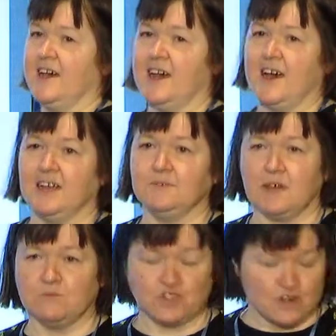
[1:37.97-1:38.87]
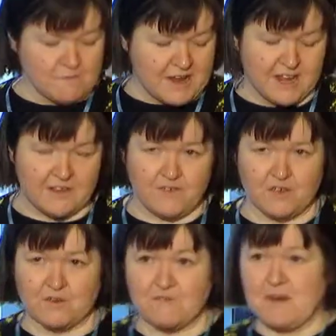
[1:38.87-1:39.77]
I'm sure many of
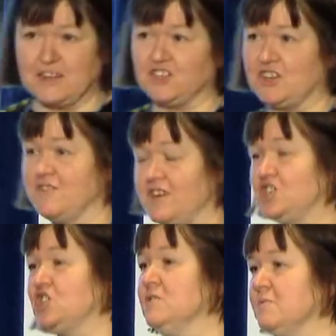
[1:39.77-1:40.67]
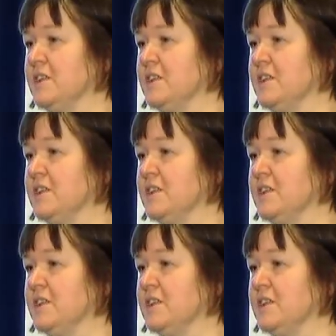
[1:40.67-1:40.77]
you of my generation